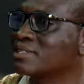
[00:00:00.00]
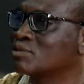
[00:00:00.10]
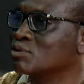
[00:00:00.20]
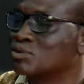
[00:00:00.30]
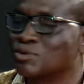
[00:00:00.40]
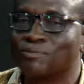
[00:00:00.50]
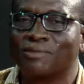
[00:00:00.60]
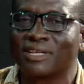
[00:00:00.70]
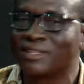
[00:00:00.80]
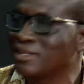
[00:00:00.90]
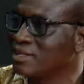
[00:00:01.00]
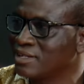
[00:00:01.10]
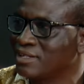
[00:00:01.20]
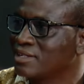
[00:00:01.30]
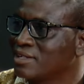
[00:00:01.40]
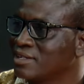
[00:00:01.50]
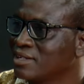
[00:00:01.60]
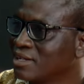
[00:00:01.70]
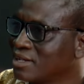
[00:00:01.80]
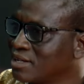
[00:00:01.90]
to so many
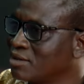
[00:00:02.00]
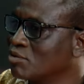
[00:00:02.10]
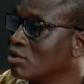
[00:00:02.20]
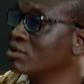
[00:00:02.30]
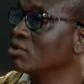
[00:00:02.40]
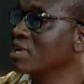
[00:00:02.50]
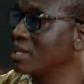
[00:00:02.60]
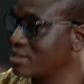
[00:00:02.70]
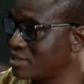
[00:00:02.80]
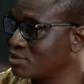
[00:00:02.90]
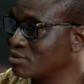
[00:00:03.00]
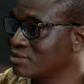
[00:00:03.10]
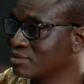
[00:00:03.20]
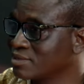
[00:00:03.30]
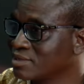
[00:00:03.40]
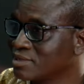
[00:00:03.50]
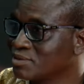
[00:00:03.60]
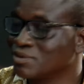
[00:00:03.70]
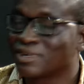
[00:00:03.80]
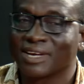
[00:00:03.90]
uh, world organizations
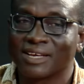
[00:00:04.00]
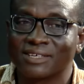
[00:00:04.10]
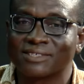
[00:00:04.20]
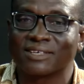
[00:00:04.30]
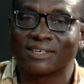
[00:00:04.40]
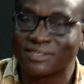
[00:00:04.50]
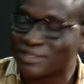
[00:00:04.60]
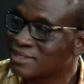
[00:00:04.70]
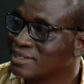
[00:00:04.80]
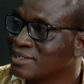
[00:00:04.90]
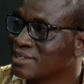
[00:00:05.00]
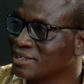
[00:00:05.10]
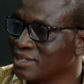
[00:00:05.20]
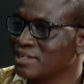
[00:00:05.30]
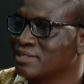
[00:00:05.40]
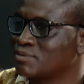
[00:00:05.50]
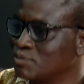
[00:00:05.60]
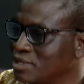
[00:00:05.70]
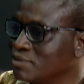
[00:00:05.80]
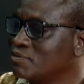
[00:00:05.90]
who clearly says yes
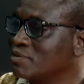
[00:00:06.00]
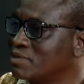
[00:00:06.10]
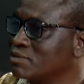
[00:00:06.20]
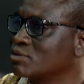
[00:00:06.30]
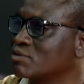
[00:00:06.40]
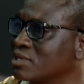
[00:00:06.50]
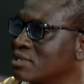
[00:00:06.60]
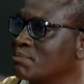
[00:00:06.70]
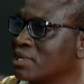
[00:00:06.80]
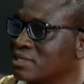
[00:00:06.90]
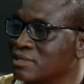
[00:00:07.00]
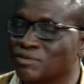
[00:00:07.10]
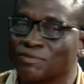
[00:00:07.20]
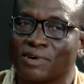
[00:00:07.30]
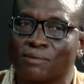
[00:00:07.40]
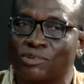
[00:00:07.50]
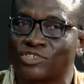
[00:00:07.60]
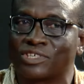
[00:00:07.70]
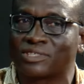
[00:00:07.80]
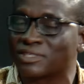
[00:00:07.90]
within 15 to 20 percent of our
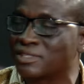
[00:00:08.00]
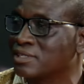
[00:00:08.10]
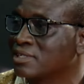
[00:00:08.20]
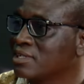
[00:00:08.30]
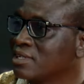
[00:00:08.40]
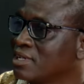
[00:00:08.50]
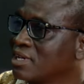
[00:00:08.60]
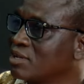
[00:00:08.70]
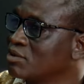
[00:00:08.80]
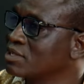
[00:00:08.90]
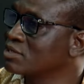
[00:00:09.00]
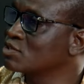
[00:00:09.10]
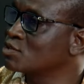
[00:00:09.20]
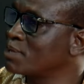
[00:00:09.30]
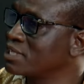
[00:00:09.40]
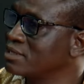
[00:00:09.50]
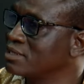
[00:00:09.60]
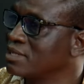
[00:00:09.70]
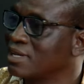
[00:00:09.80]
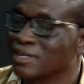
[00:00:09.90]
budgetary allocation
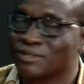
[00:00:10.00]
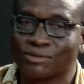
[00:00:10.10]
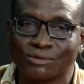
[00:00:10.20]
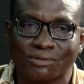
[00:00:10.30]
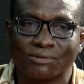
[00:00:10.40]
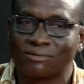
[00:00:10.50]
spending has to